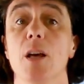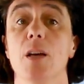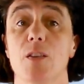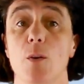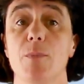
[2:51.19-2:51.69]

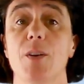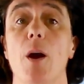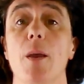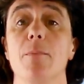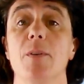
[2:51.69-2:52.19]

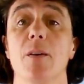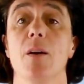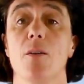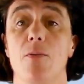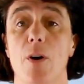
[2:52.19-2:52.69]
sometimes
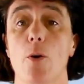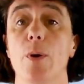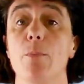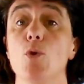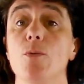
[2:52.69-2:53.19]
far
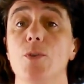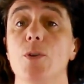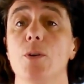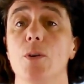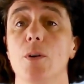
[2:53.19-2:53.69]
removed
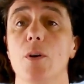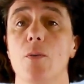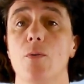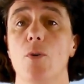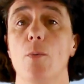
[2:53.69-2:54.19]

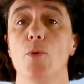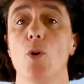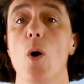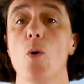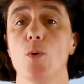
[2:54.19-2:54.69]
from
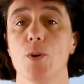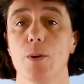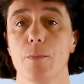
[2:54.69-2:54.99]
your own.